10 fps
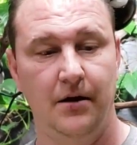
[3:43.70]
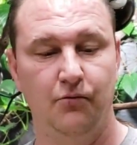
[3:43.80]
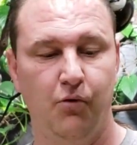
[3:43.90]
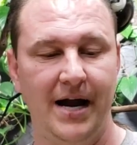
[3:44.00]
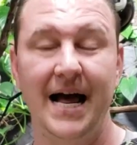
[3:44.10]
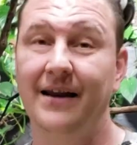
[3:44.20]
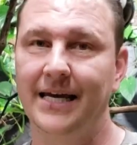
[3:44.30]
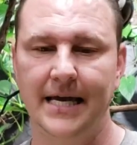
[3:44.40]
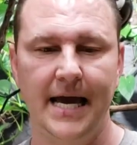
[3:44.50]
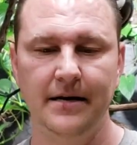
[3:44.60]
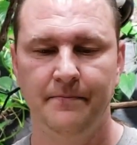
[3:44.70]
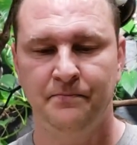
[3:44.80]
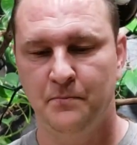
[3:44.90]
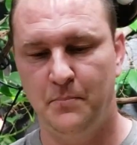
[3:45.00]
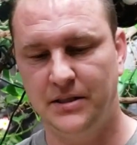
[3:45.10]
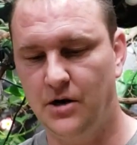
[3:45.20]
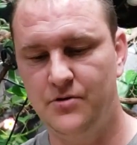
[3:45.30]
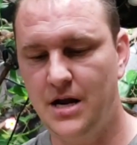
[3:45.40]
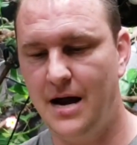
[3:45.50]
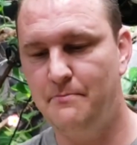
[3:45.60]
right out of the gate. But they're
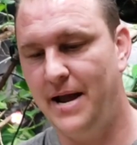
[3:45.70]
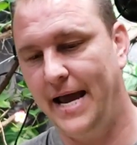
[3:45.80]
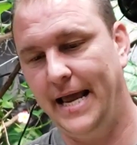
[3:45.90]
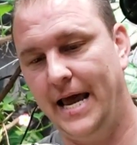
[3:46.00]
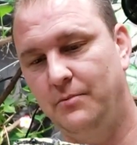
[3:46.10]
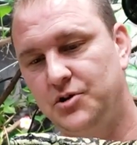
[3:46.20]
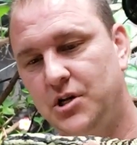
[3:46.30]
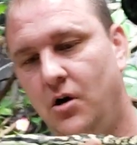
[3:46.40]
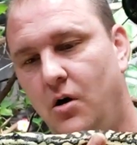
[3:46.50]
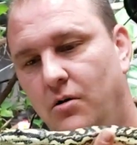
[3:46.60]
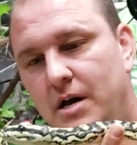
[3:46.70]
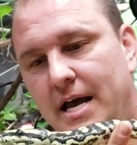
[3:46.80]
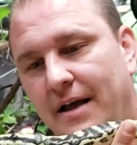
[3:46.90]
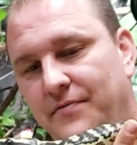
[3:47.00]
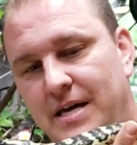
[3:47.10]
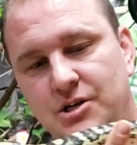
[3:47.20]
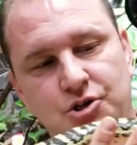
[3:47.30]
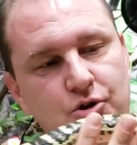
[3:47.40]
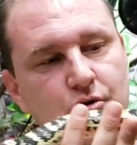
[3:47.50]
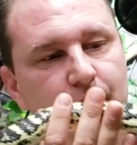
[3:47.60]
not bad animals at all, and these
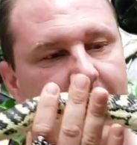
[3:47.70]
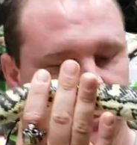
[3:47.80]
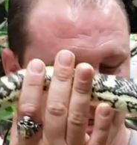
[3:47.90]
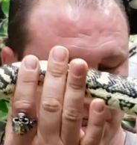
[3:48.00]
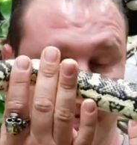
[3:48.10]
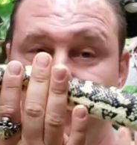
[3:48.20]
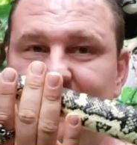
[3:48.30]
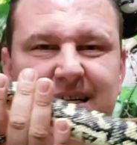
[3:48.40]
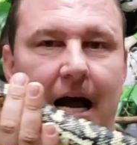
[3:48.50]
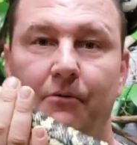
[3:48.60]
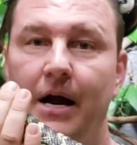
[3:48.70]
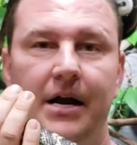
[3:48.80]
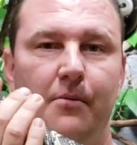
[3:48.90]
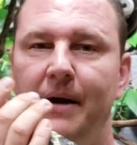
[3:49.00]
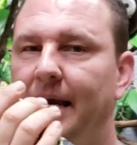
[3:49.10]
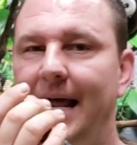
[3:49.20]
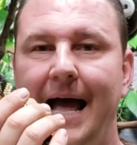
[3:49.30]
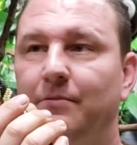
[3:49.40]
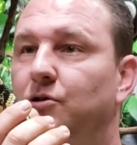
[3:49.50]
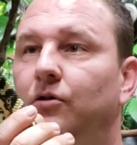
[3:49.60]
do make, just like this guy right here, make an
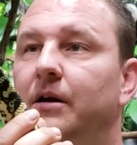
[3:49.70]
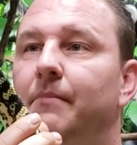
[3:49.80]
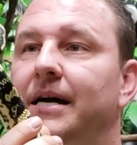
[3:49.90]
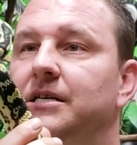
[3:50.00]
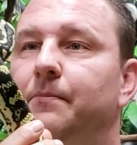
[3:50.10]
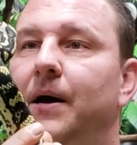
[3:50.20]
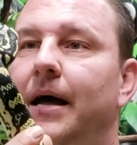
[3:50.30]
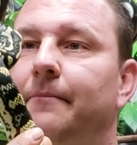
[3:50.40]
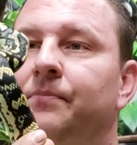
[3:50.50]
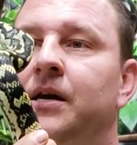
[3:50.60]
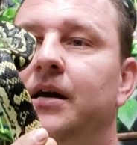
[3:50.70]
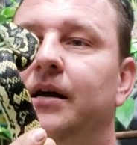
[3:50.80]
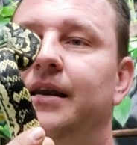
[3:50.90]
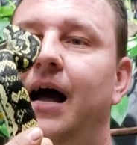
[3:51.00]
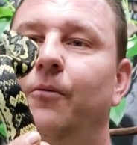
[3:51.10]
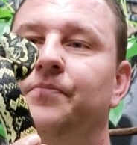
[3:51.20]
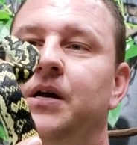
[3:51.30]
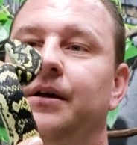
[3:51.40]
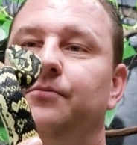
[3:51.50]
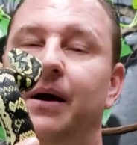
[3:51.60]
absolutely amazing pet. Now,
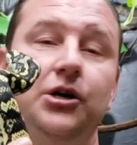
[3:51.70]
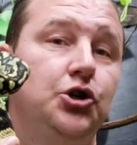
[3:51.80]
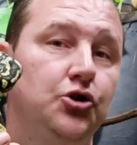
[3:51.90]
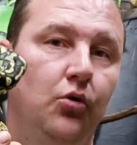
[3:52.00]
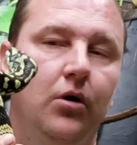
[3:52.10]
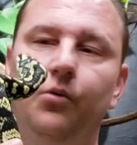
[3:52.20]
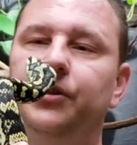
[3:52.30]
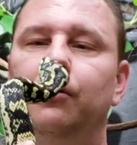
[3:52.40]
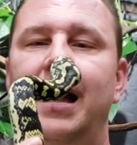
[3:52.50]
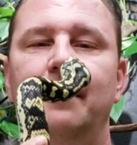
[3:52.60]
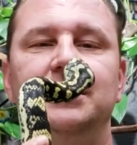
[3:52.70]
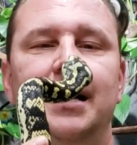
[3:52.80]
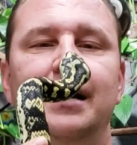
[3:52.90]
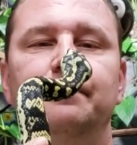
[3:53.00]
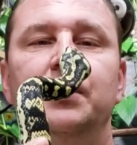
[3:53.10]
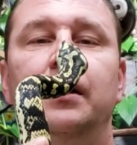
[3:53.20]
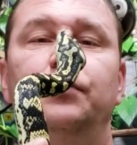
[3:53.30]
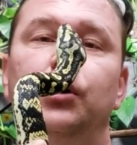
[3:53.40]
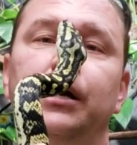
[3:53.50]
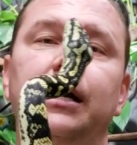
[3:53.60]
make sure with your habitat,
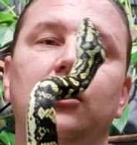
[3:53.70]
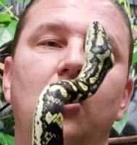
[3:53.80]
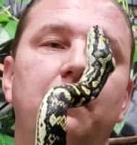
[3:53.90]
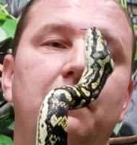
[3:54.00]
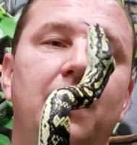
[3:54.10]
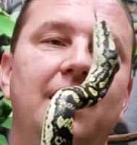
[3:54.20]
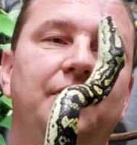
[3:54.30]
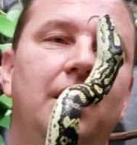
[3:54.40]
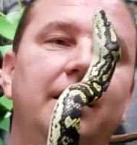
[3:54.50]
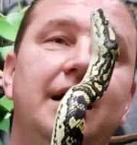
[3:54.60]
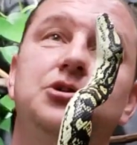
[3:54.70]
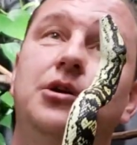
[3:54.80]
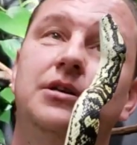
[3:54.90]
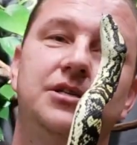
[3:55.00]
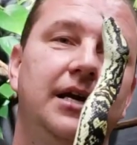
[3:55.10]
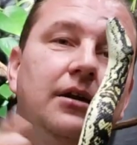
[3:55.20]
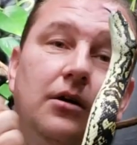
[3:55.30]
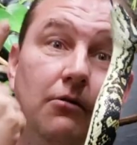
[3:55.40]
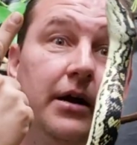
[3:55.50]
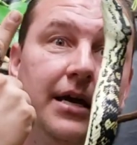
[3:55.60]
if you're going to get a carpet python, as you can see,
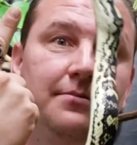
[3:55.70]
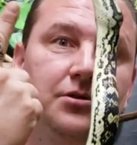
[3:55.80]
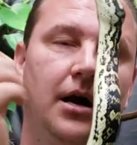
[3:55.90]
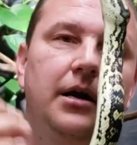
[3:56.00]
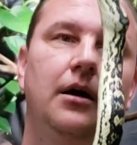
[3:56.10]
look where he keeps trying to